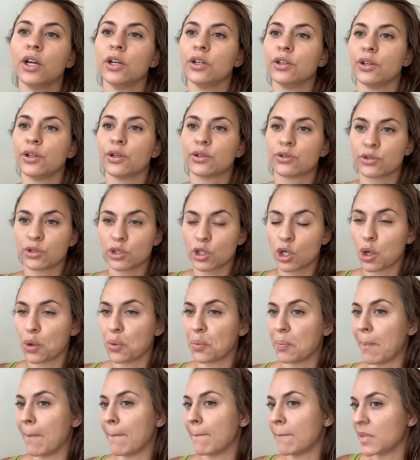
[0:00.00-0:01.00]
There's no
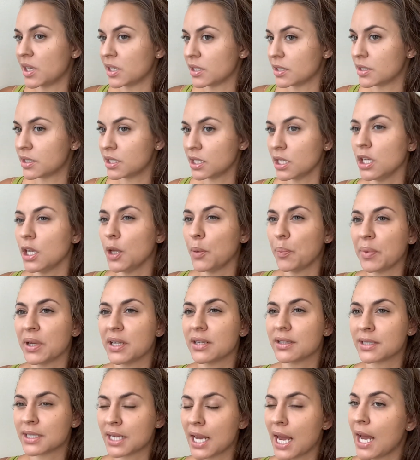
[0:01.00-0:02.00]
deep,
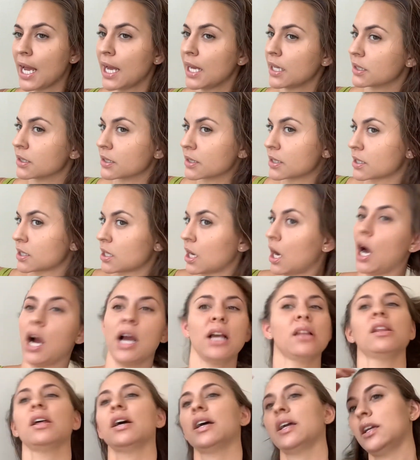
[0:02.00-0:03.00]
intense
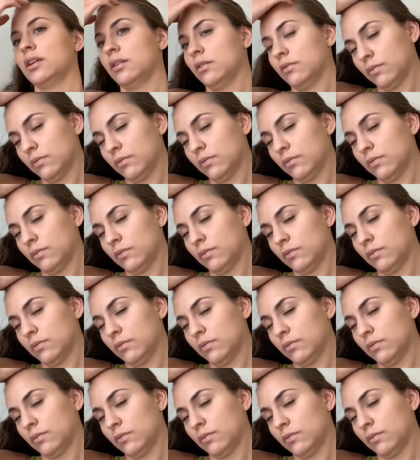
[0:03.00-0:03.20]
highlight.